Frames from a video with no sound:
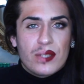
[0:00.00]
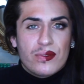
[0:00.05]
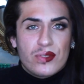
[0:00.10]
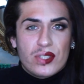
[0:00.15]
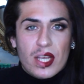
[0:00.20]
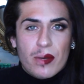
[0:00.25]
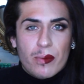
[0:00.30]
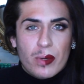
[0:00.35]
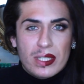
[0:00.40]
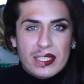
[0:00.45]
If
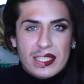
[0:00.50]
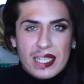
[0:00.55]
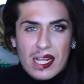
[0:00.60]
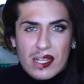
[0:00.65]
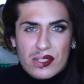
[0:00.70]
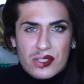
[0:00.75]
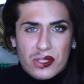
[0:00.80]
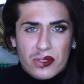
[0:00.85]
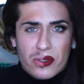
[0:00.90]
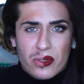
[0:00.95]
someone
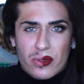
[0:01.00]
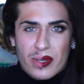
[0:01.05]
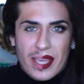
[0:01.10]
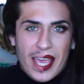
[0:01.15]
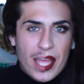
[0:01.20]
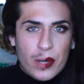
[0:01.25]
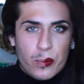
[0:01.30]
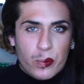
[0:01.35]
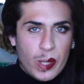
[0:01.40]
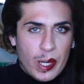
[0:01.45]
tells you you
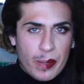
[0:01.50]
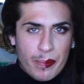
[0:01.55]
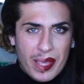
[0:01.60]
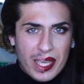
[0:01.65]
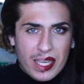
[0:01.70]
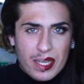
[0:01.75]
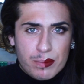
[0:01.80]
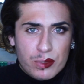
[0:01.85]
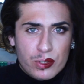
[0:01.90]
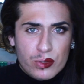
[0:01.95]
can't wear
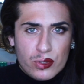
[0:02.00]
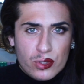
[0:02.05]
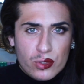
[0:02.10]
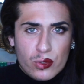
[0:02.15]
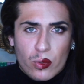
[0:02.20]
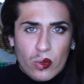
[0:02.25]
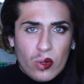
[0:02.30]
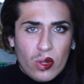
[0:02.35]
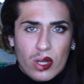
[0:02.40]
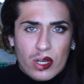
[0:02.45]
makeup to
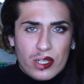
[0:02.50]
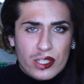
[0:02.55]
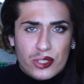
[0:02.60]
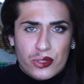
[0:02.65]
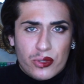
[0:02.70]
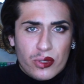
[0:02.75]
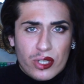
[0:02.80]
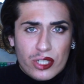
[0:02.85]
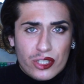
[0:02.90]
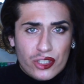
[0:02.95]
school or
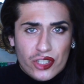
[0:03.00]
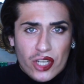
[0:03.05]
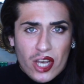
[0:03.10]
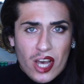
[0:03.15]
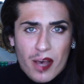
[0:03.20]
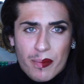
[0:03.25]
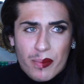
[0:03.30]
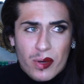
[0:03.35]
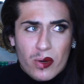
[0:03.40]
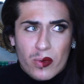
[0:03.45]
to your
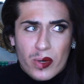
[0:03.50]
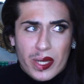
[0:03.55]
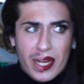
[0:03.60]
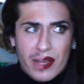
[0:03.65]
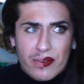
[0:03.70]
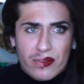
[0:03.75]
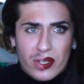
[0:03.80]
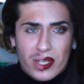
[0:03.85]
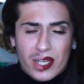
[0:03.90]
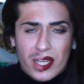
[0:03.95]
job or
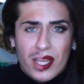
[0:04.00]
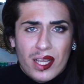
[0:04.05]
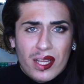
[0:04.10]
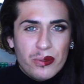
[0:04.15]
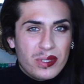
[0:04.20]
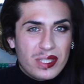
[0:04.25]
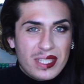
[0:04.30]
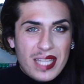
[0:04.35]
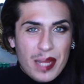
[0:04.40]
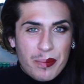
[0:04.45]
whatever,
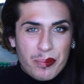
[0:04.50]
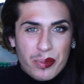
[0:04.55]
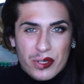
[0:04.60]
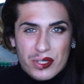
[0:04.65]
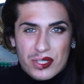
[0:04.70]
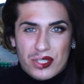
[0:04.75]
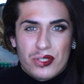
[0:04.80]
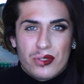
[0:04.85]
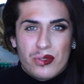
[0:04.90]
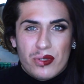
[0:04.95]
who's that
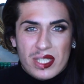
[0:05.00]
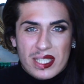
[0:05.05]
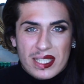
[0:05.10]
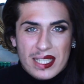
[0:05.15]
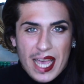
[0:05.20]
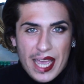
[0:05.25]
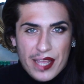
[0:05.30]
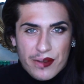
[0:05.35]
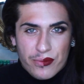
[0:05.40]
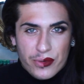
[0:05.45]
person to
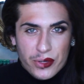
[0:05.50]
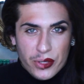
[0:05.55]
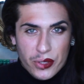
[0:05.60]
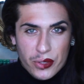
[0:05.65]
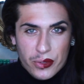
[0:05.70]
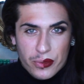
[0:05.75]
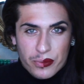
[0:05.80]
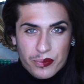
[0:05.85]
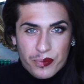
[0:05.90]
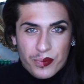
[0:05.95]
decide for
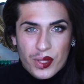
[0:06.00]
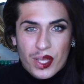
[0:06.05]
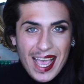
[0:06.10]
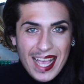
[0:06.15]
you?